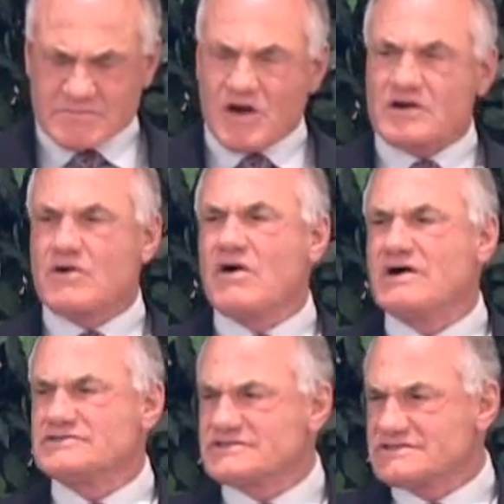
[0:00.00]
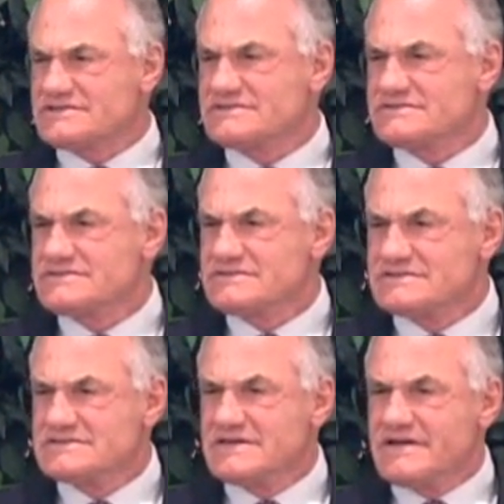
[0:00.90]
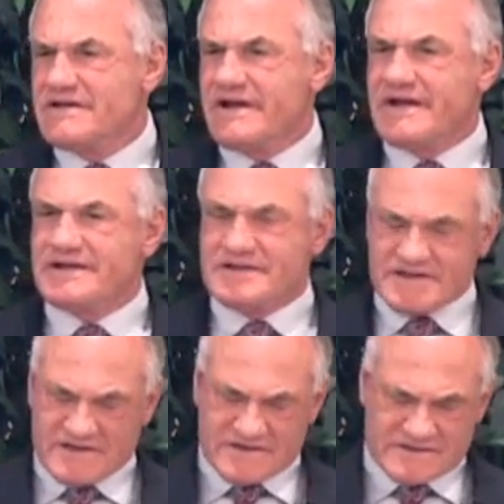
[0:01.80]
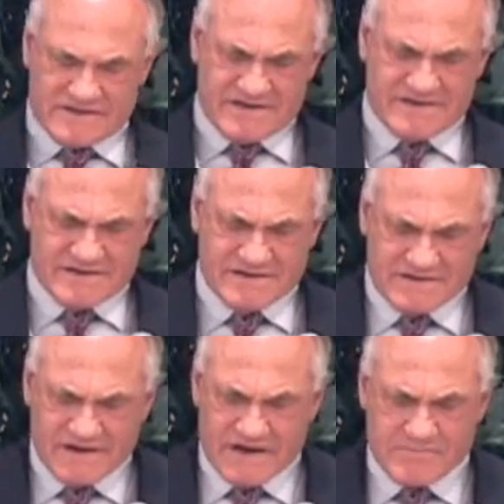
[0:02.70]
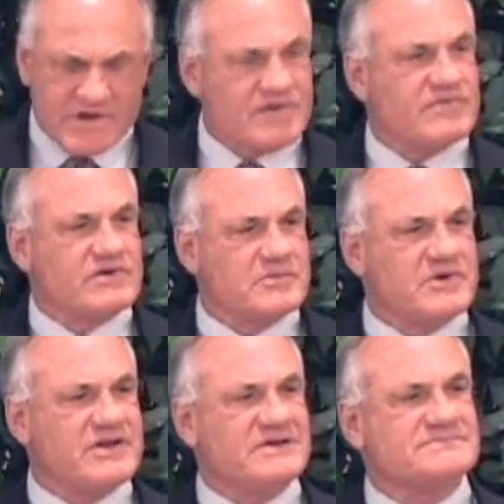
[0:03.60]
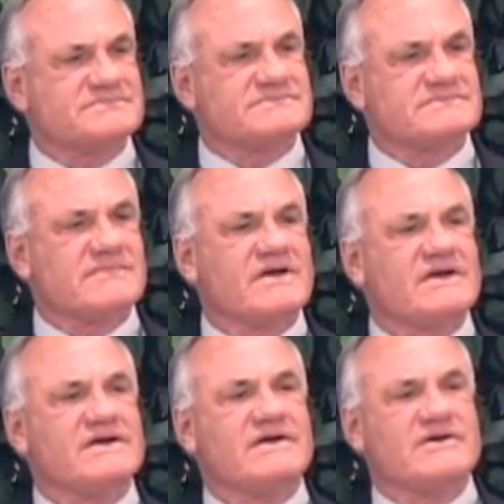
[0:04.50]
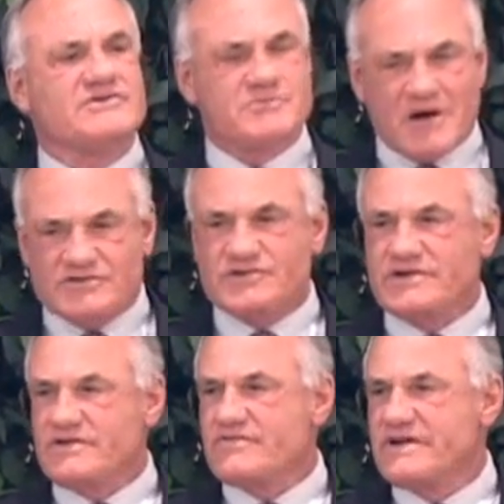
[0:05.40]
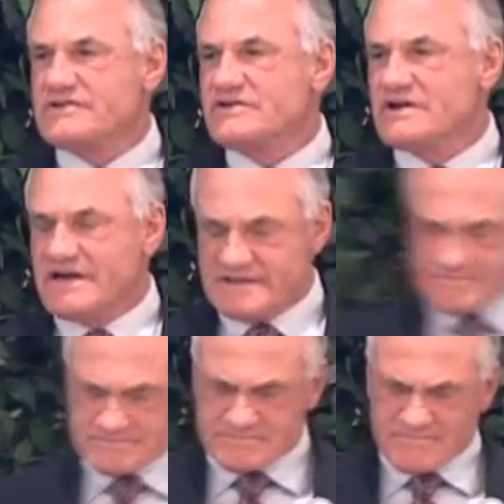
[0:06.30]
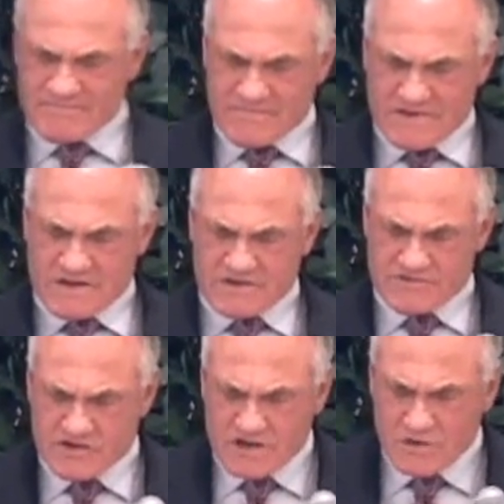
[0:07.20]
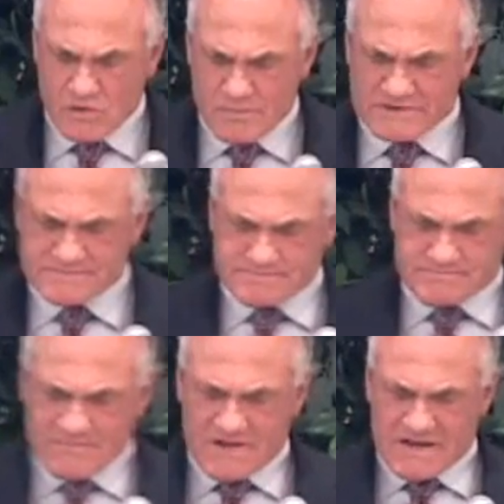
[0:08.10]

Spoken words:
Mark Cross and the Campaign for Liberty sponsoring the event tonight, and John Holman